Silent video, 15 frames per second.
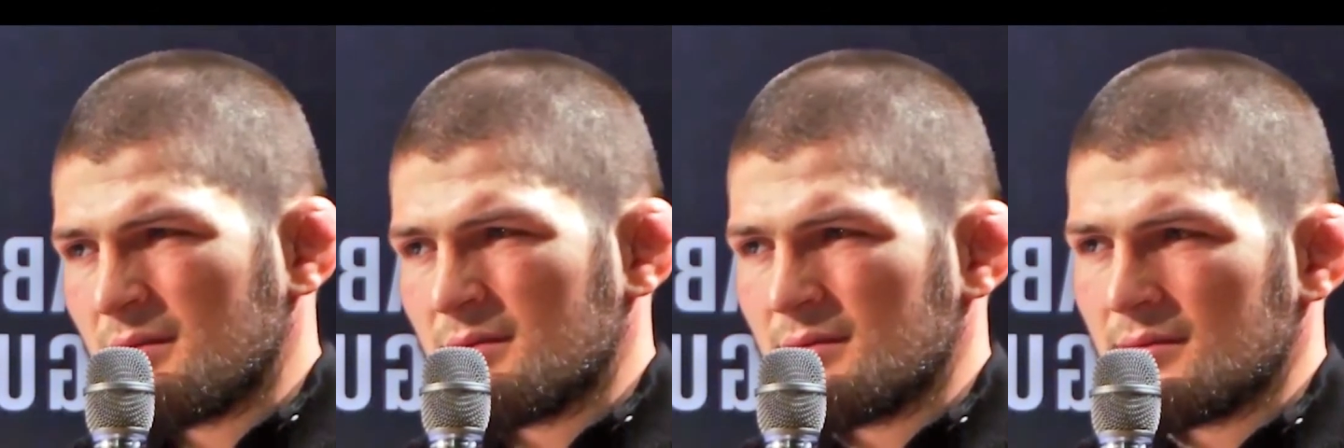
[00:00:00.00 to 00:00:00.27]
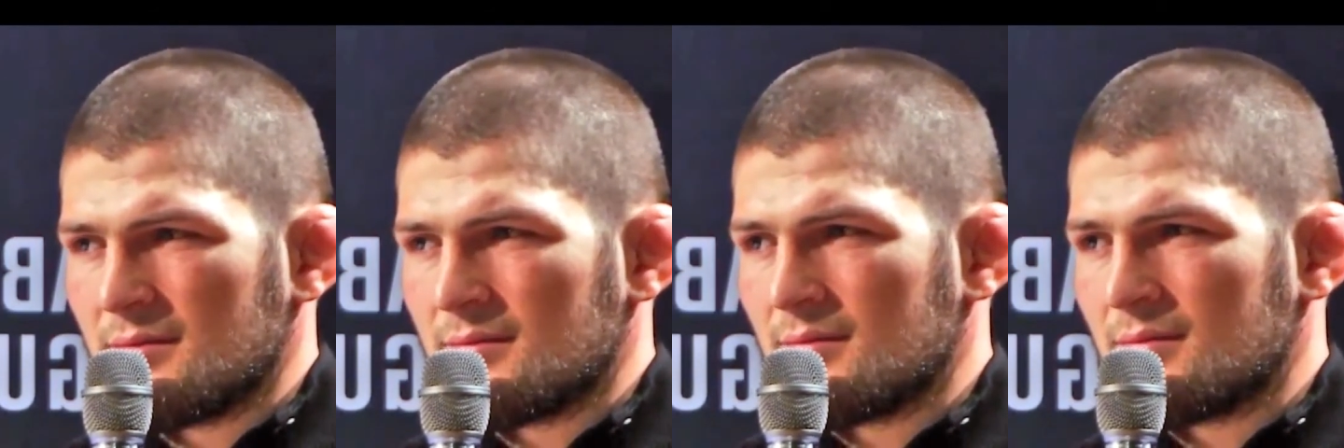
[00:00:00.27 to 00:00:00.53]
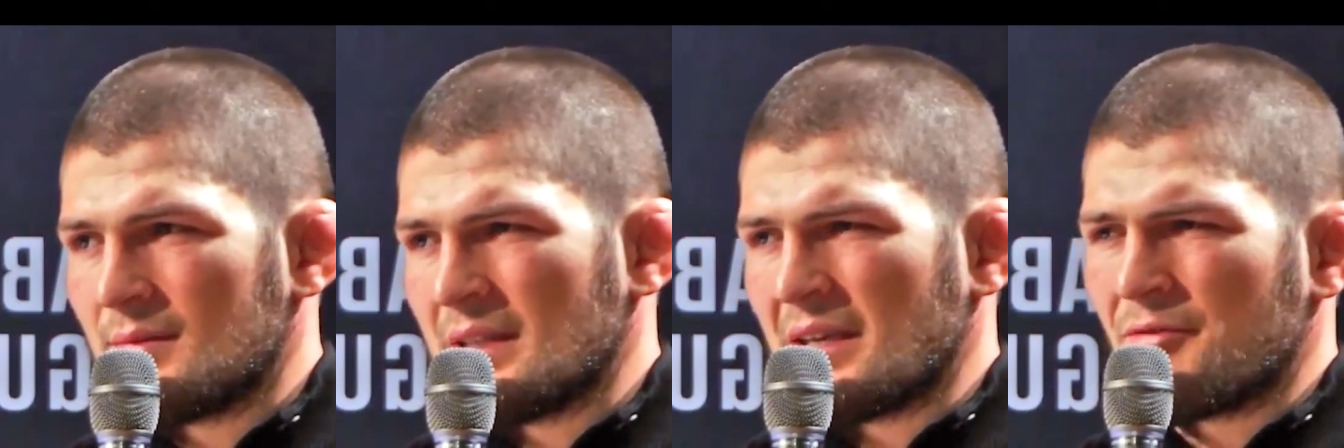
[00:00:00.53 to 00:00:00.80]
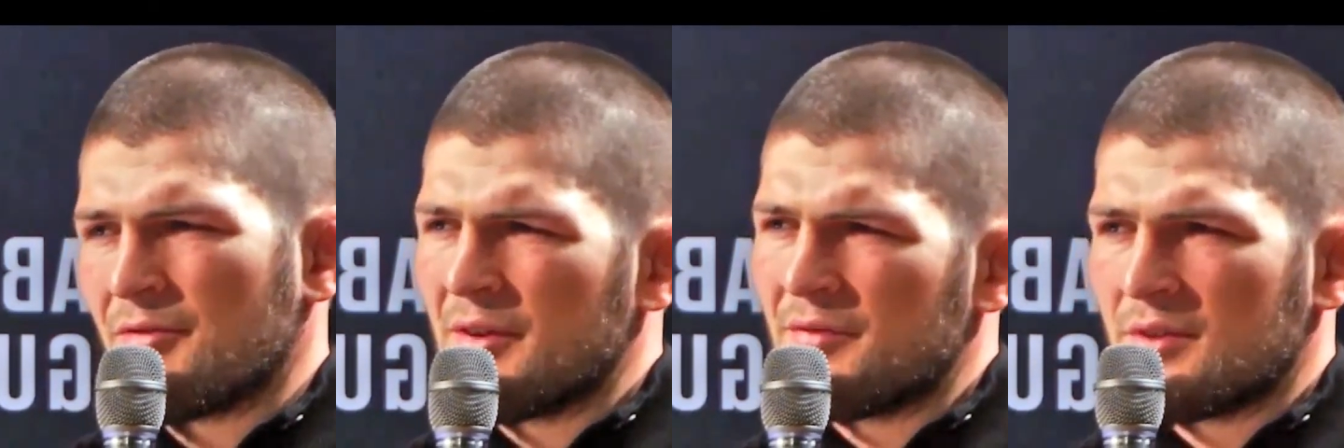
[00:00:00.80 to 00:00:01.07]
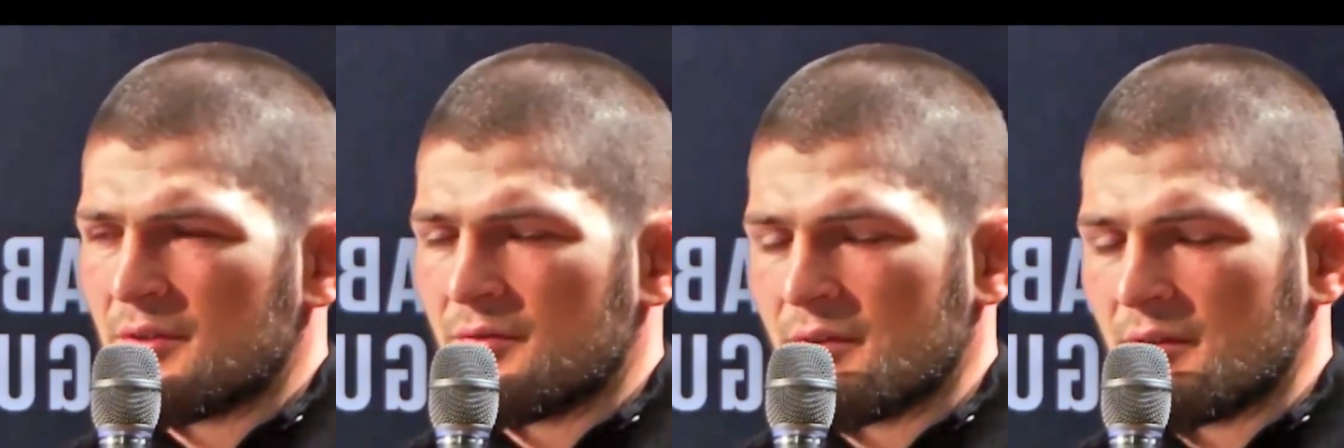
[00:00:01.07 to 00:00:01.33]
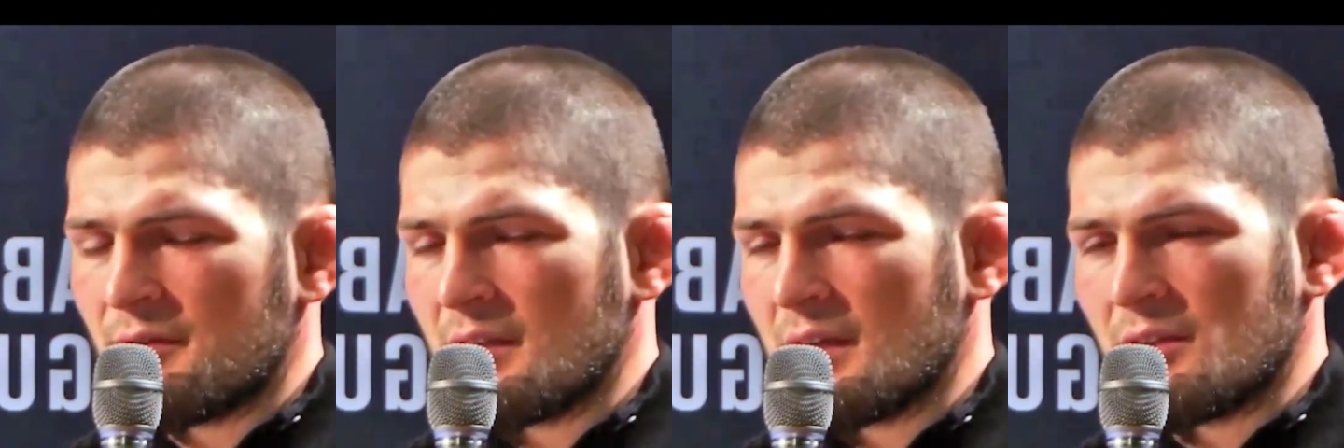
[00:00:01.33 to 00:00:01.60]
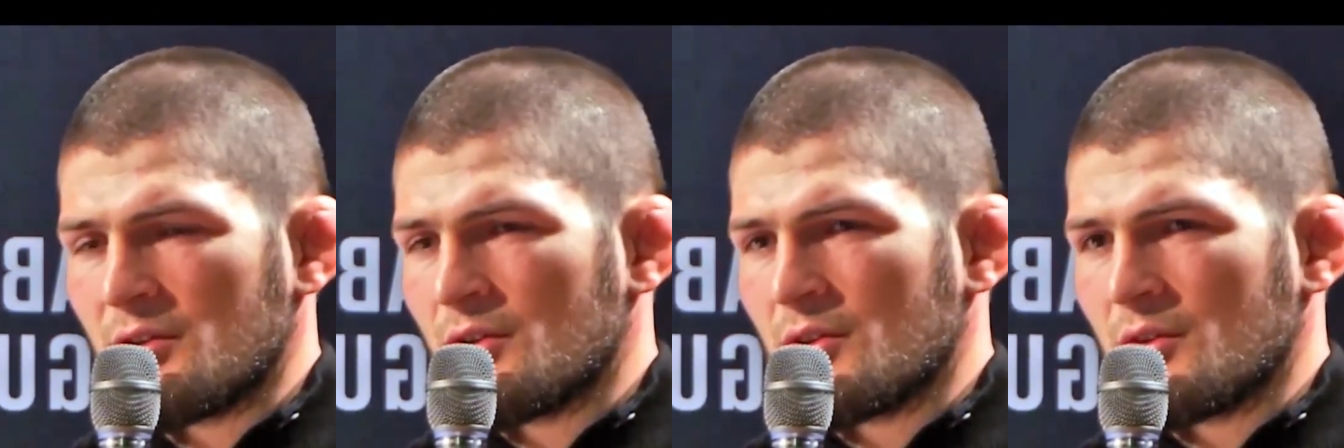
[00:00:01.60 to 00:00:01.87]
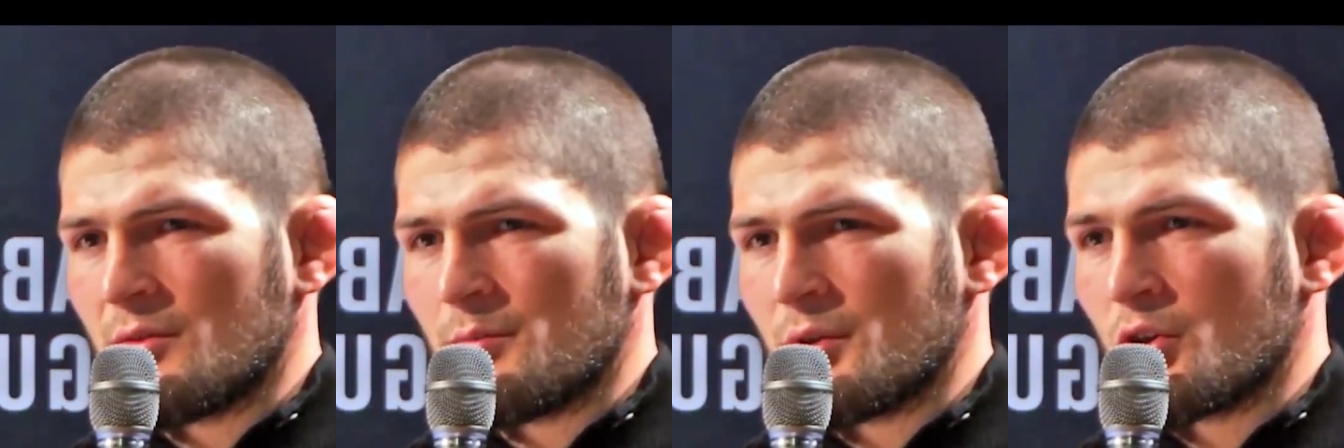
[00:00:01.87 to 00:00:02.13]
Like 50-50, I
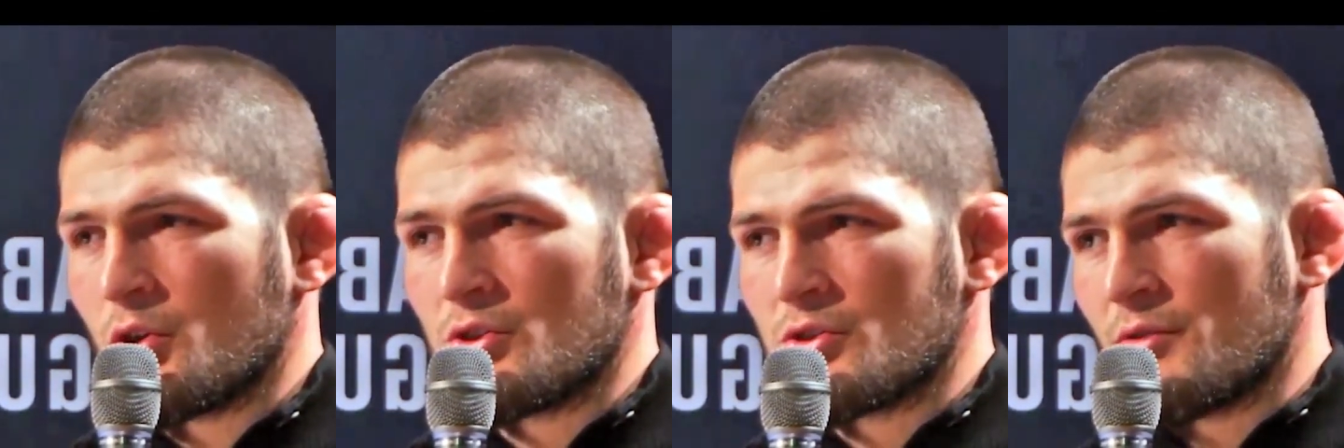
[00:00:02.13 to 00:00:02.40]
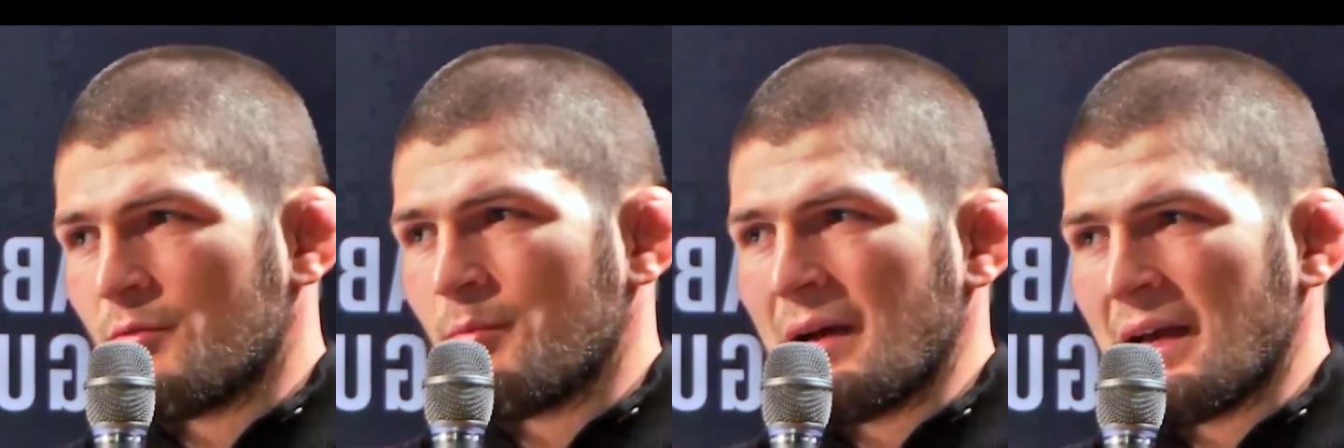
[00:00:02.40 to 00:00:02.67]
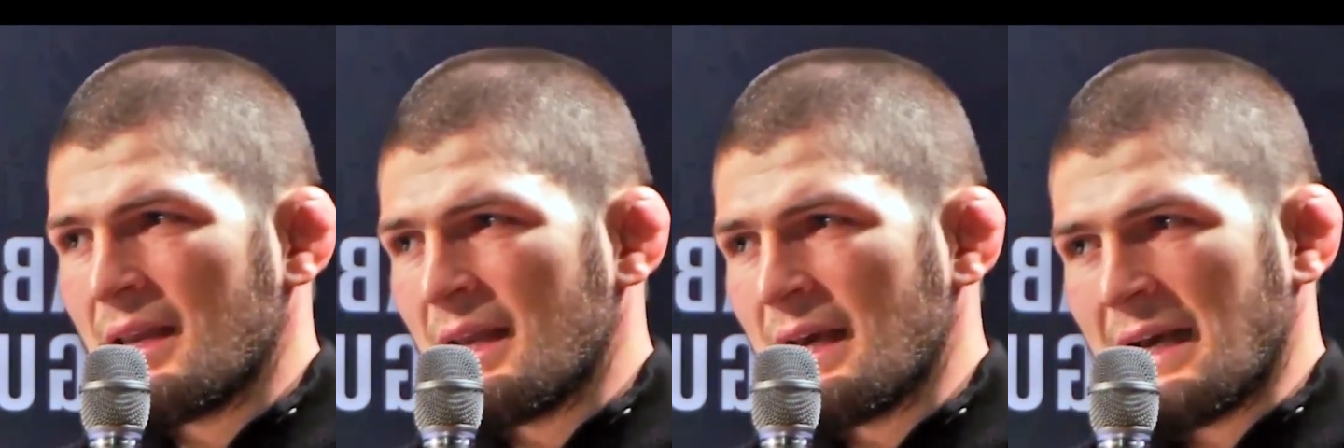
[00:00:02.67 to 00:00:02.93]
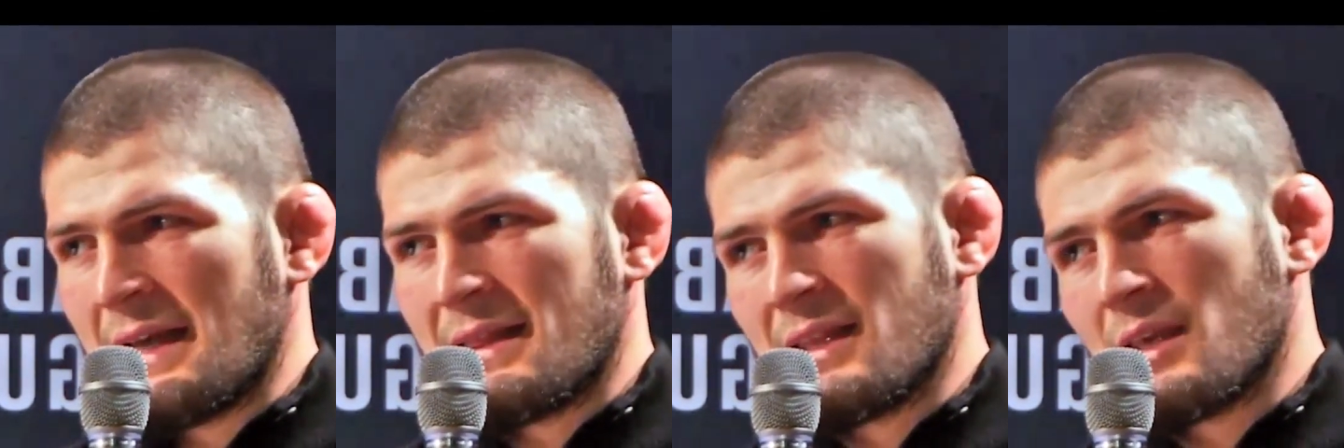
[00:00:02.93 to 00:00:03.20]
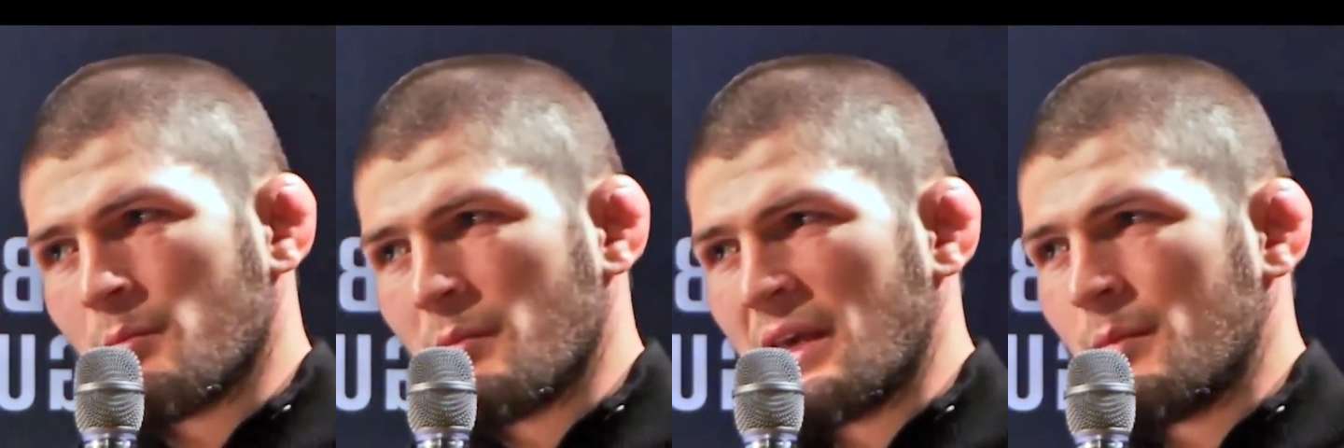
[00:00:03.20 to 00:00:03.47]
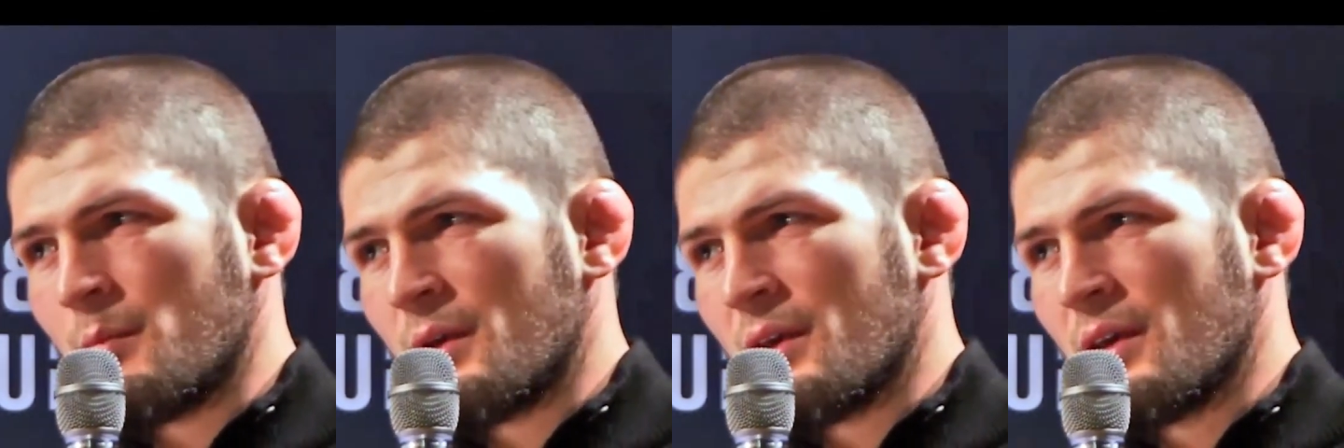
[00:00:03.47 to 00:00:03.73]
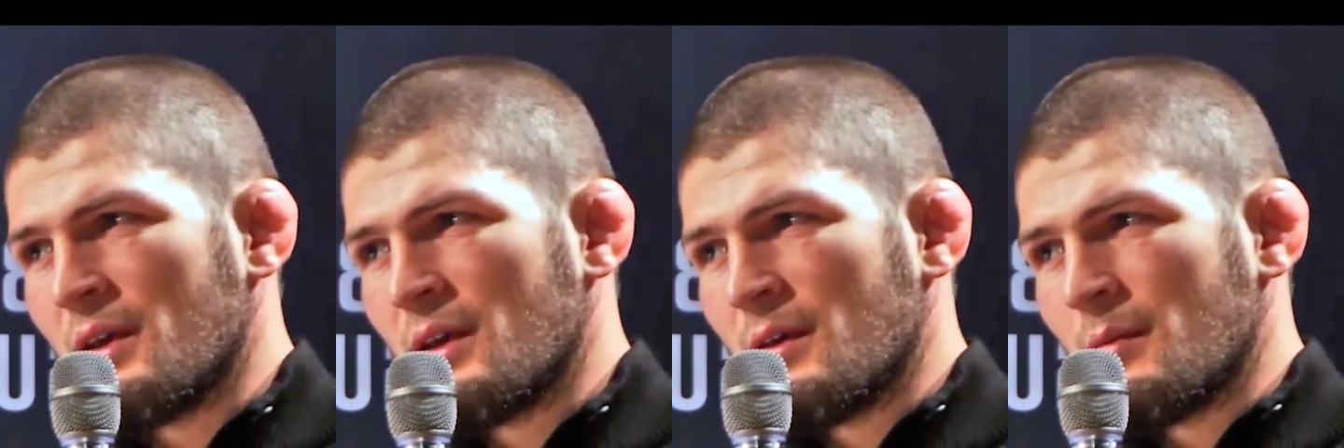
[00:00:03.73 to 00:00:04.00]
don't know. Because of money, I think maybe.